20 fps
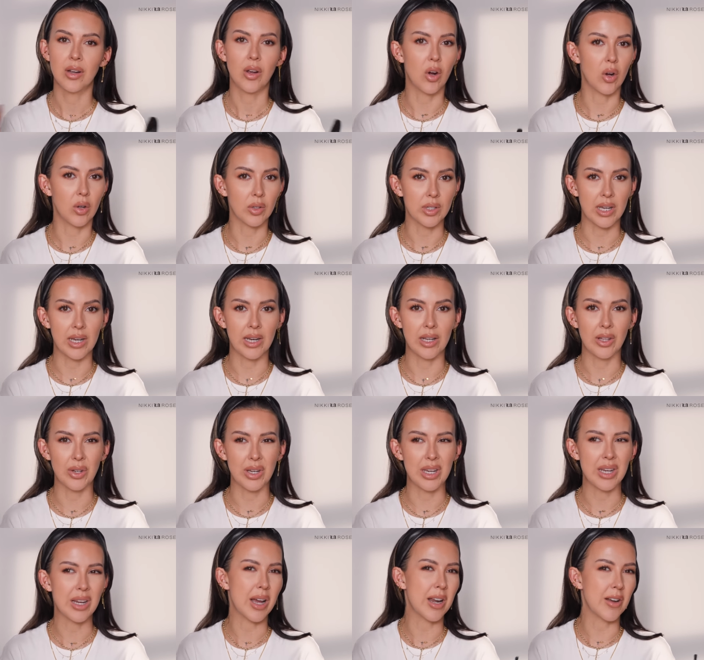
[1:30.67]
all day
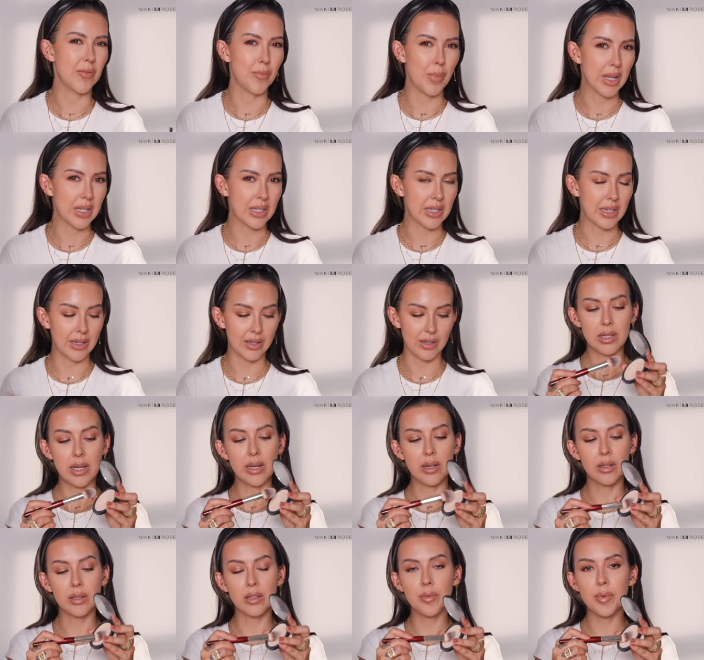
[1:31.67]
looking kind of messy.
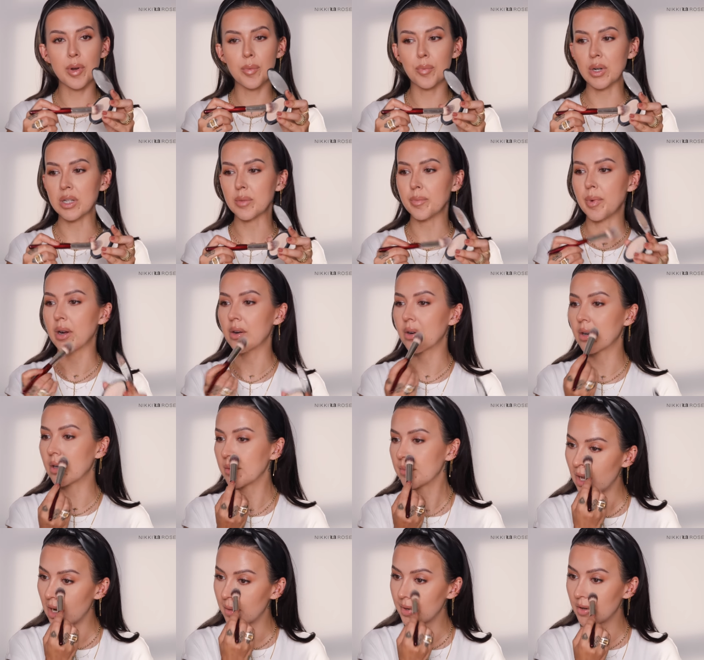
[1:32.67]
Taking a little bit of pressed
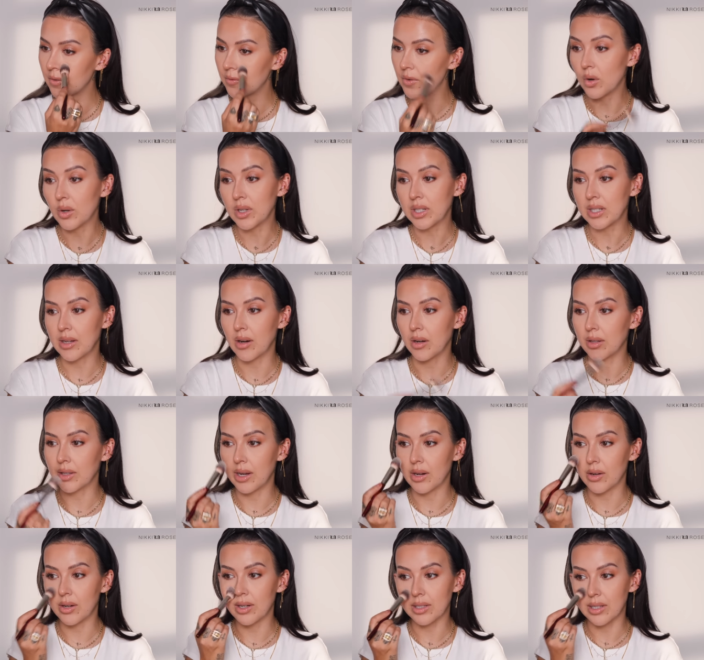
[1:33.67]
powder, and I'm gonna focus it on the
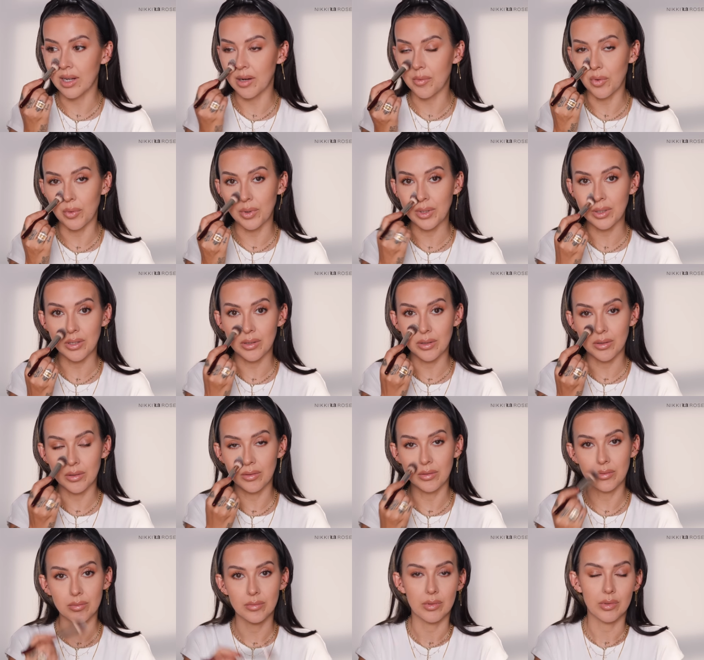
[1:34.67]
areas that I'm going
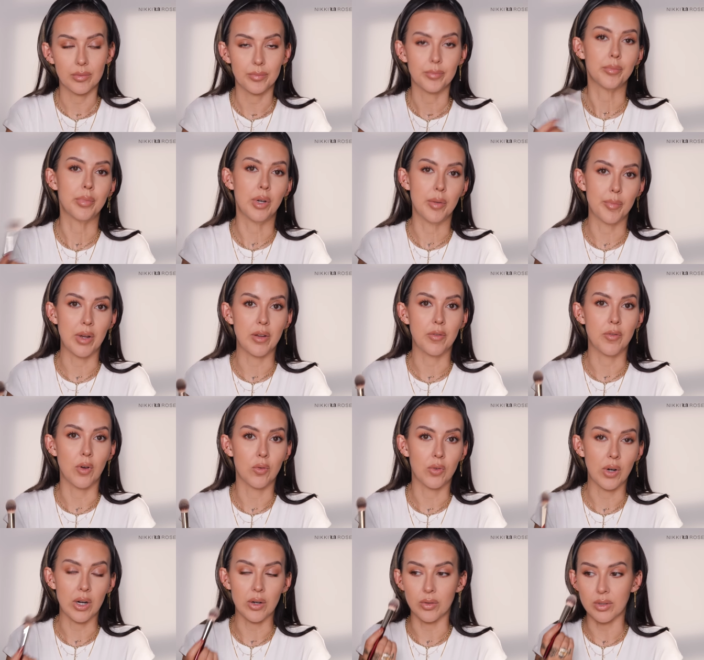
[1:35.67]
to put my
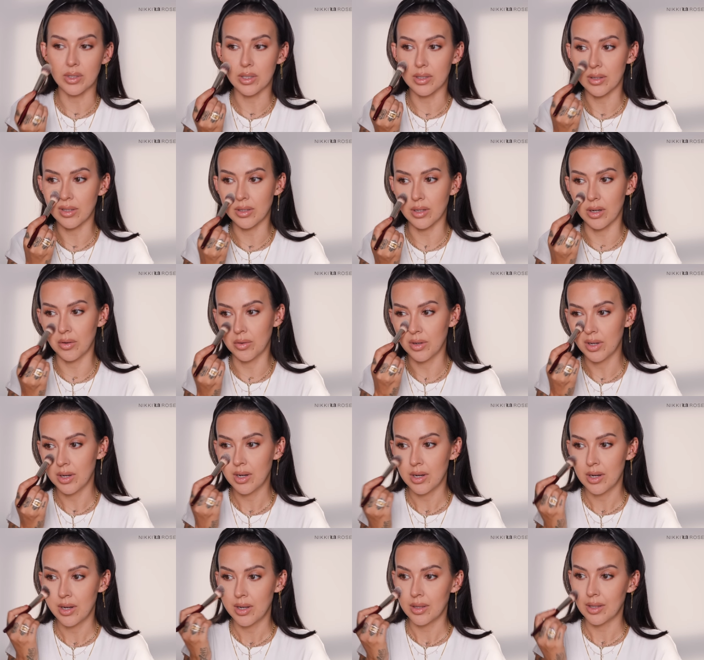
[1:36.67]
faux freckles. So
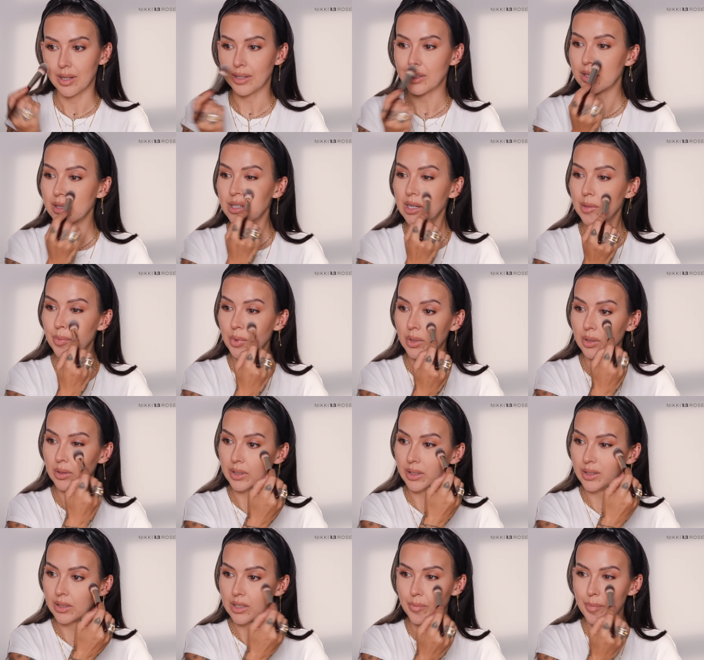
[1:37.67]
that's
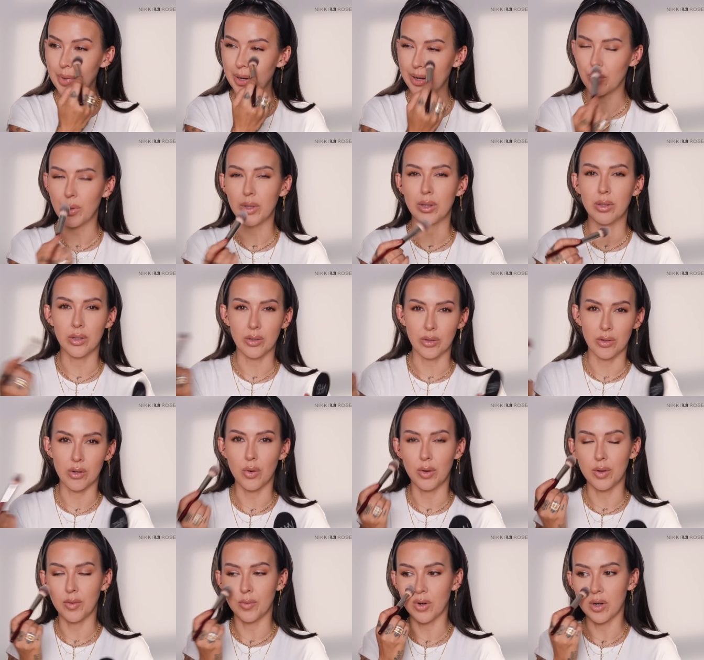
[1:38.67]
typically, depending on what look you're
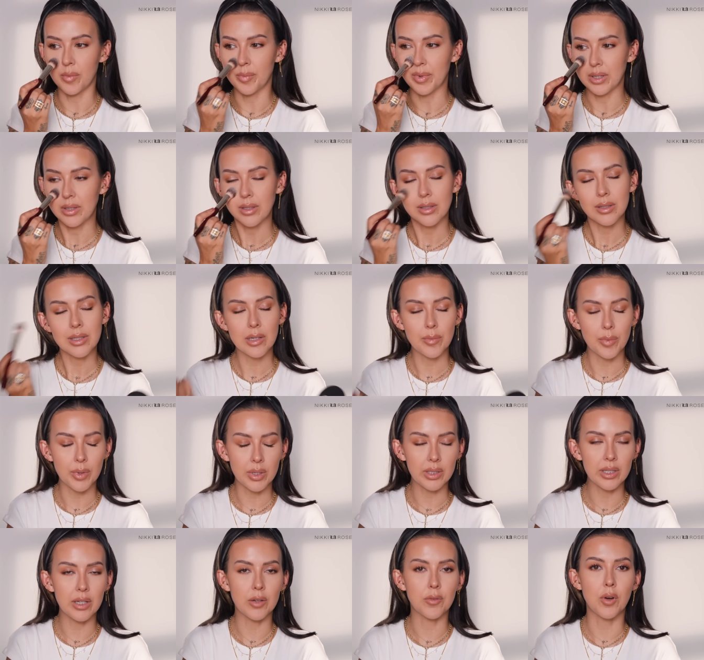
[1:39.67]
going for, but
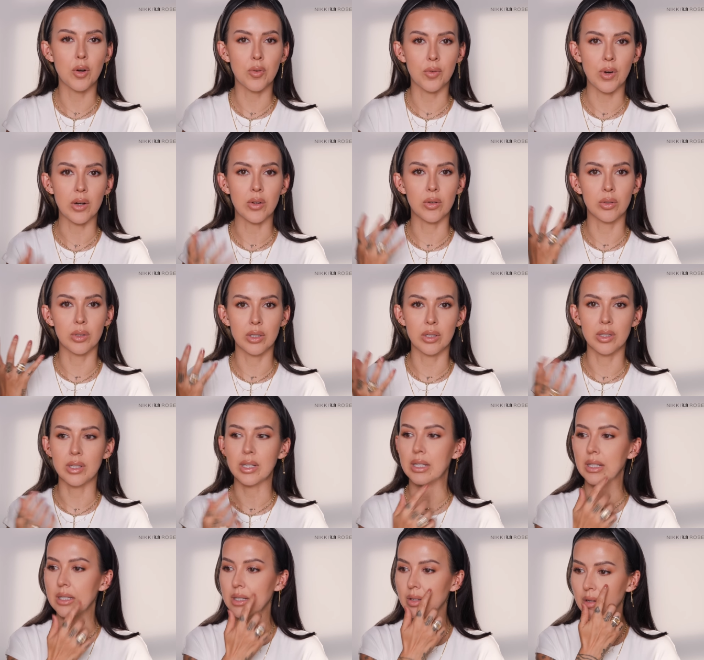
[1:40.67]
typically a faux freckle look
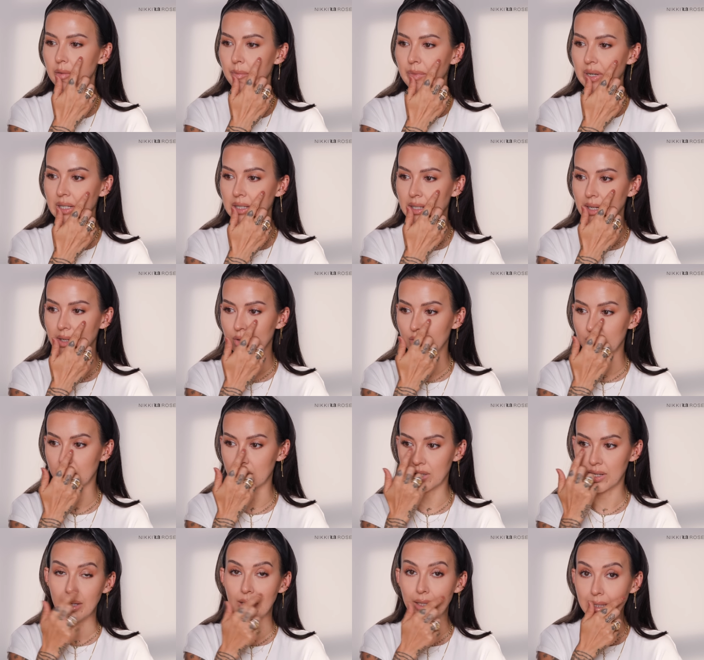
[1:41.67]
is going to be
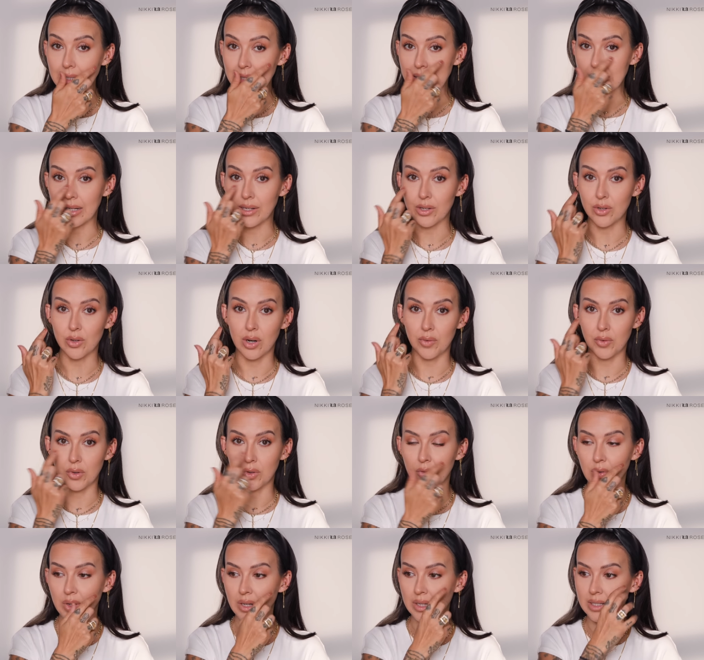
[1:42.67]
centered in the center of your
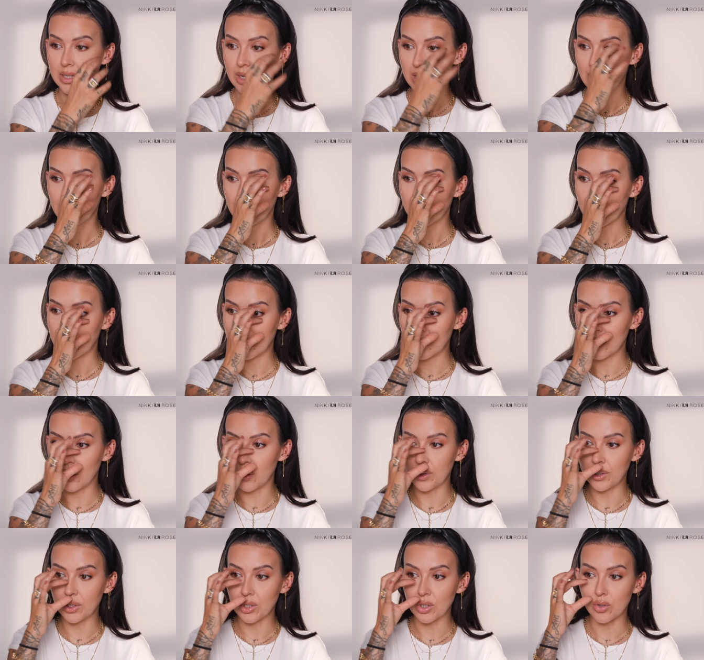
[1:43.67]
face, kind of
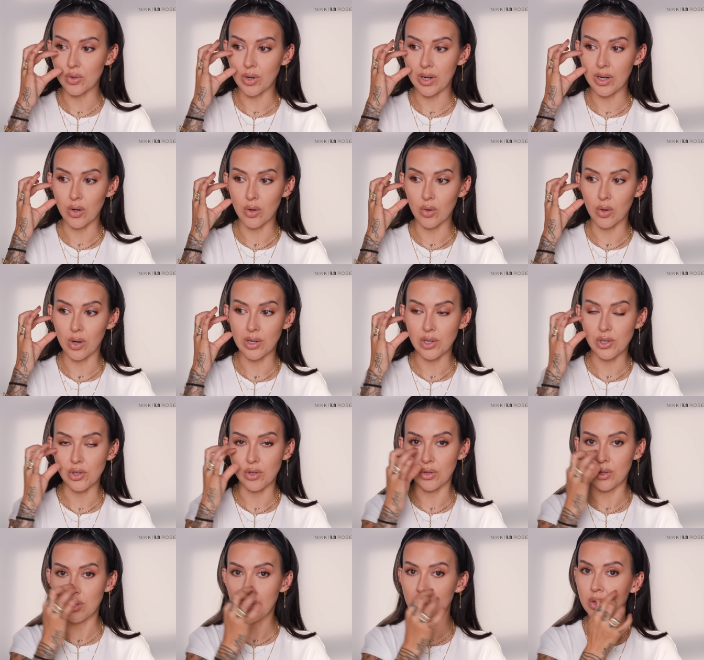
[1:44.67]
going straight across
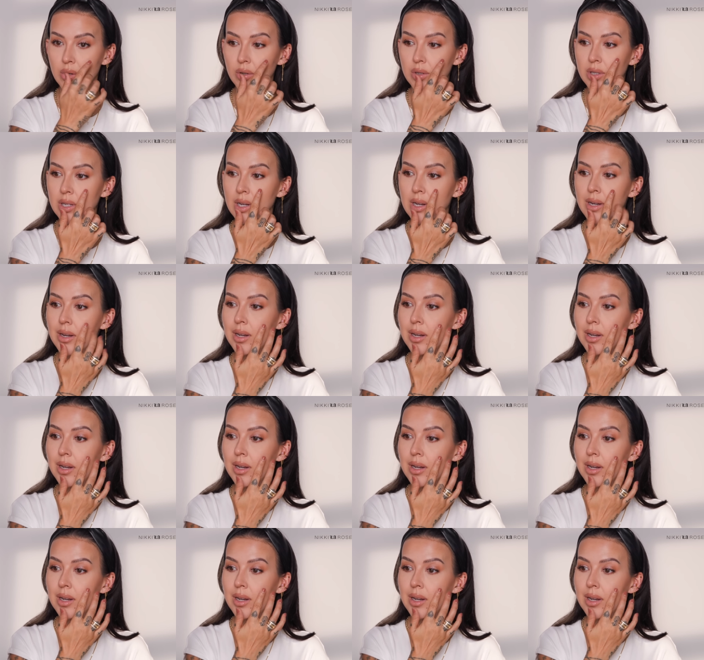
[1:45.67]
your nose,